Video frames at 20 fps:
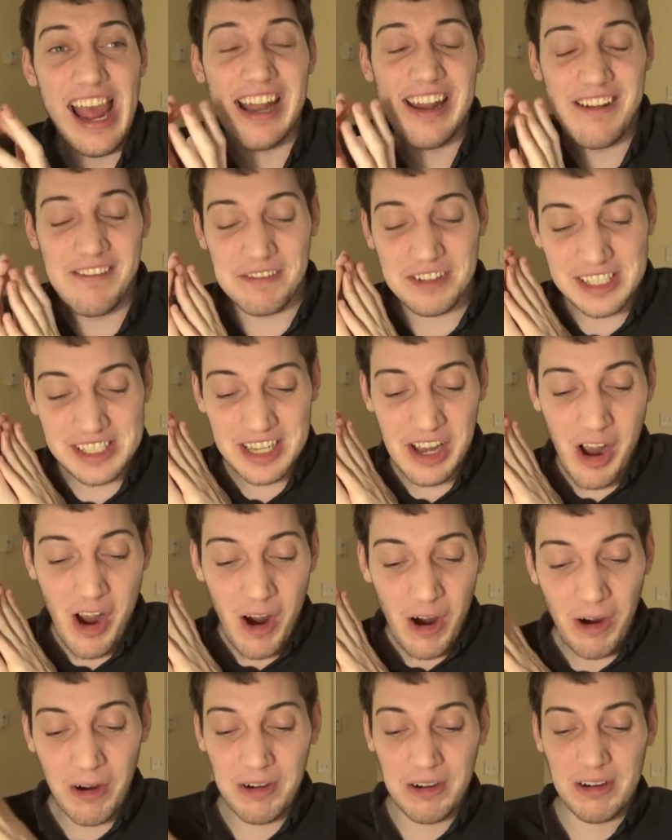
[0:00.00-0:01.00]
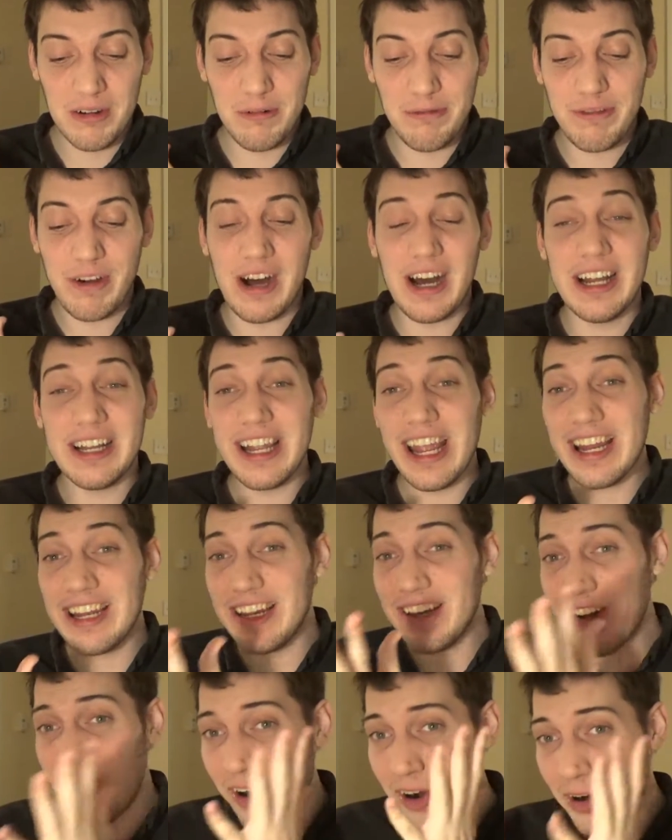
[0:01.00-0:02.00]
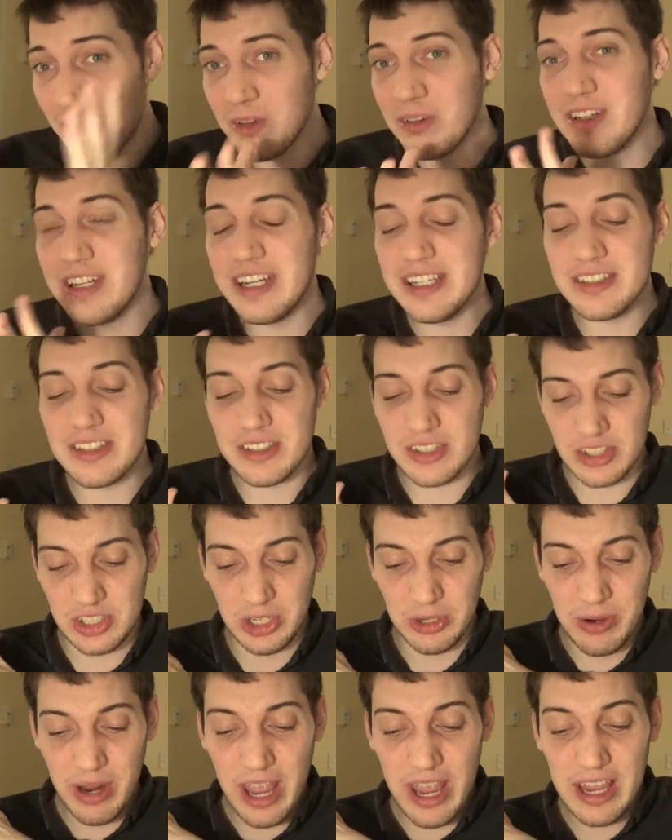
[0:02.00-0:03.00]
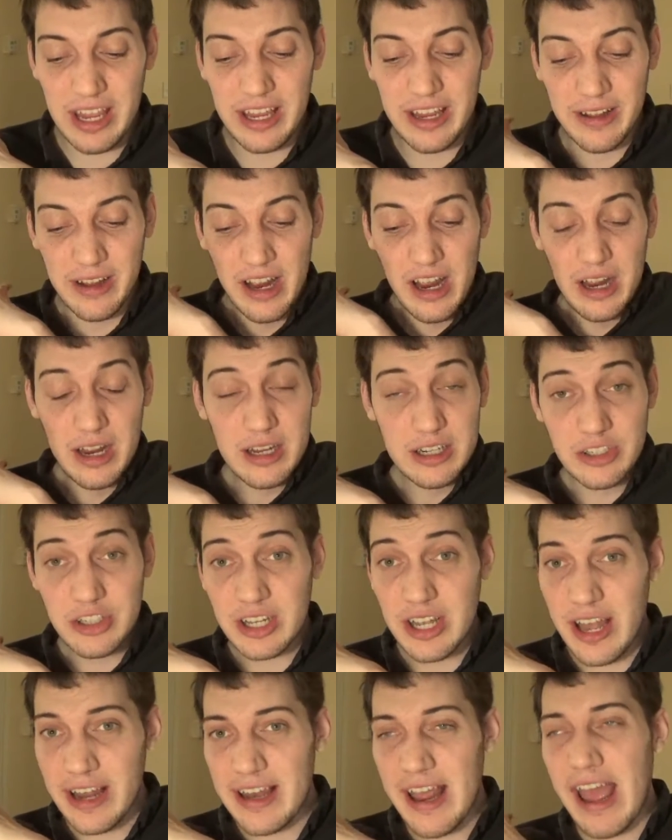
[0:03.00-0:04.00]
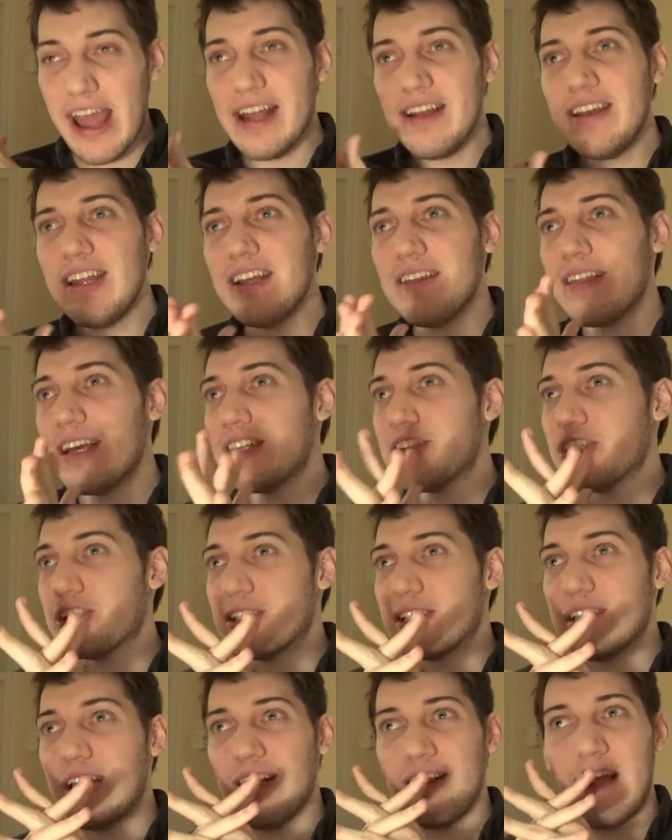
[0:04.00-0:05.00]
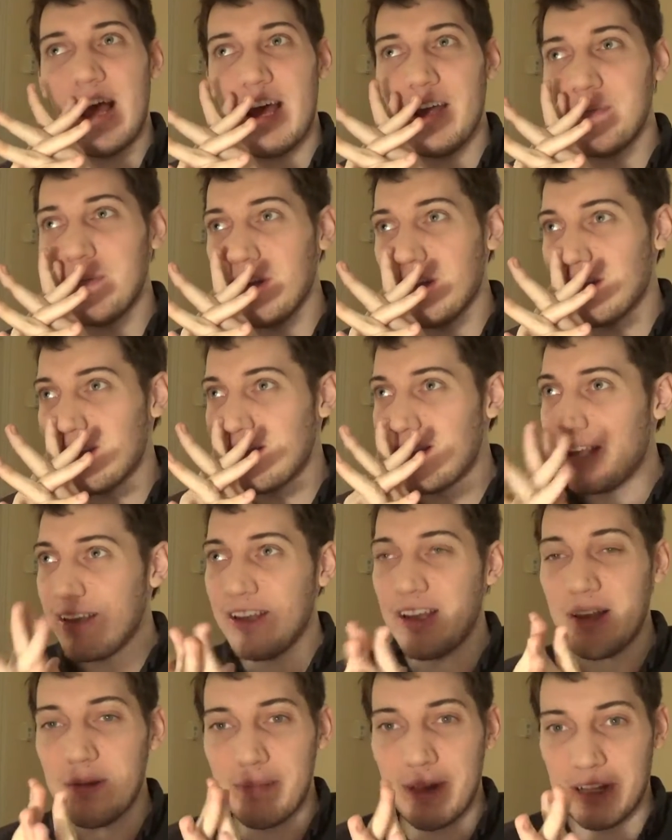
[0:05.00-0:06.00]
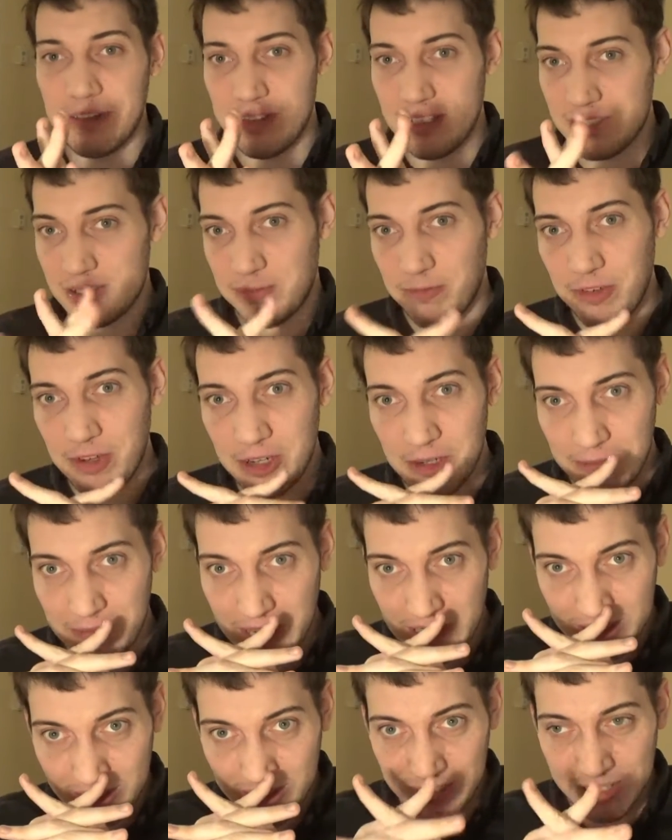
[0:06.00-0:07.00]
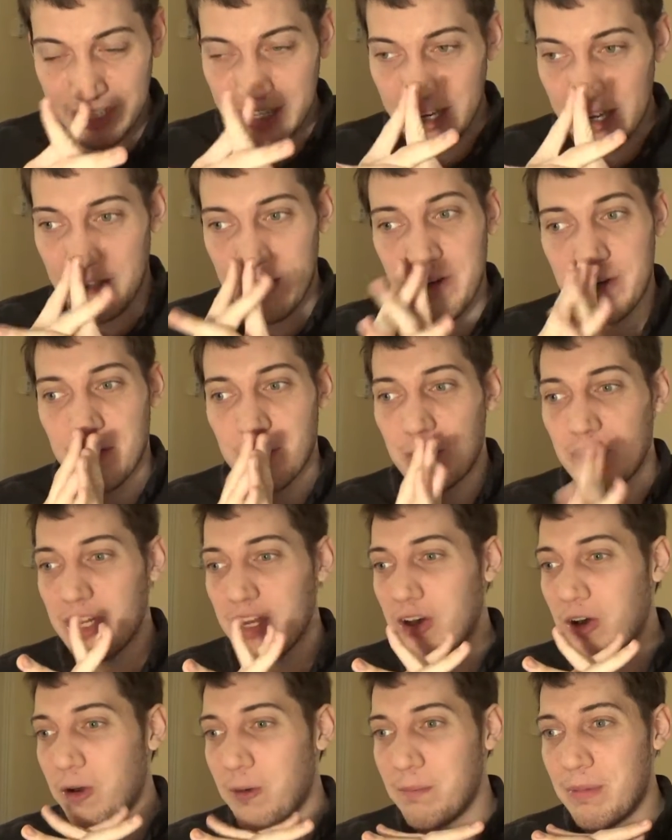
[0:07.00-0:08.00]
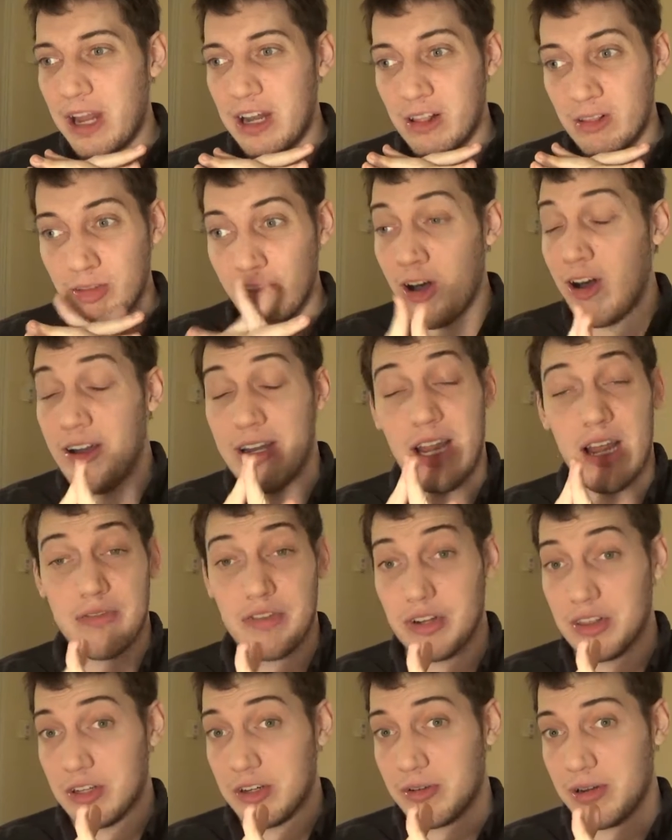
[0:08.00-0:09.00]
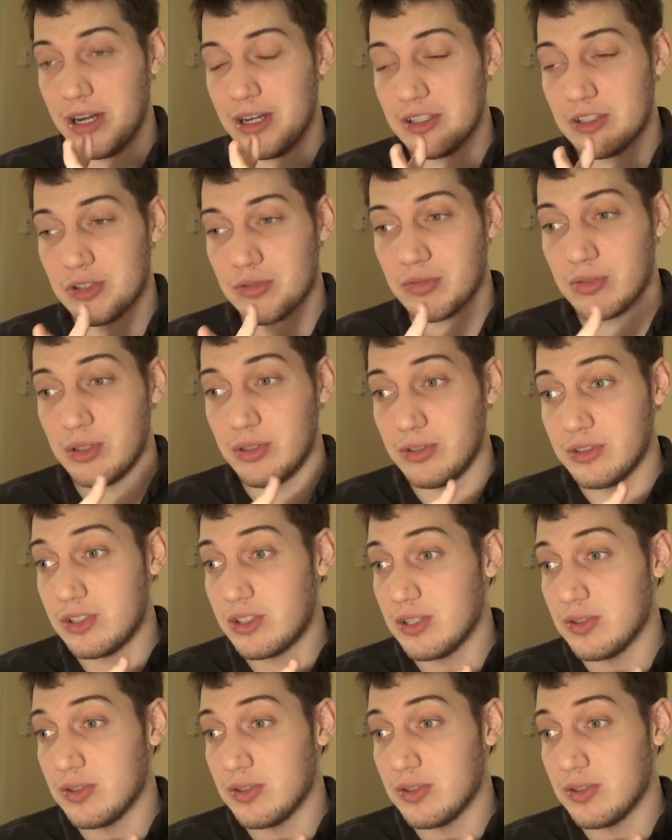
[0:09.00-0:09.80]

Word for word: it was horrifying, and it all leads to a just an ending that just had me thinking about this film and li- and what it all meant long after the credits rolled.